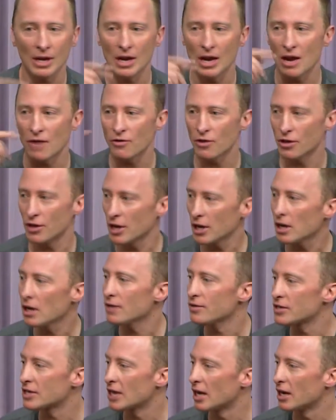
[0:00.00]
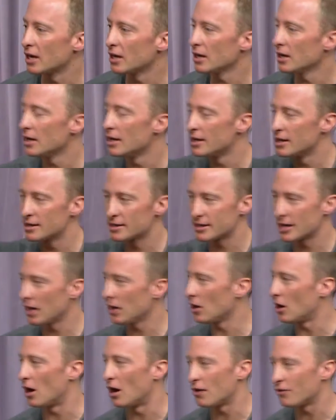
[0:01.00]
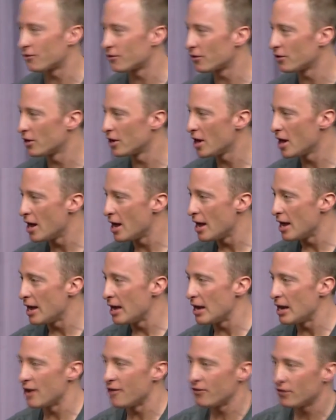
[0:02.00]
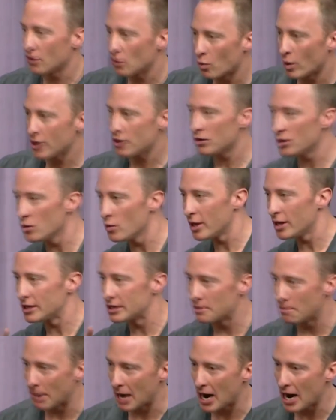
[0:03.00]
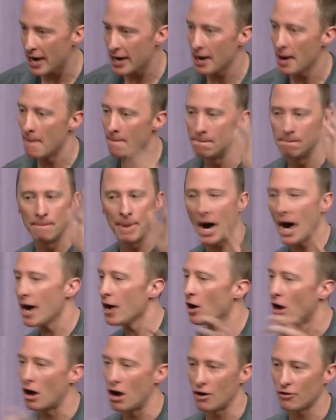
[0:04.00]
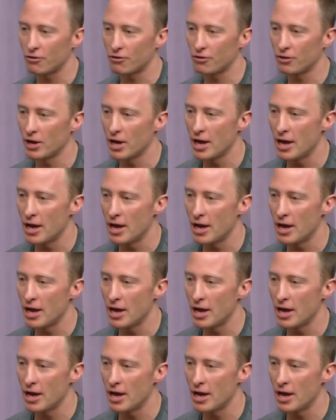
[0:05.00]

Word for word: If you're thinking of selling, sell half. If you're wondering whether to buy, buy half.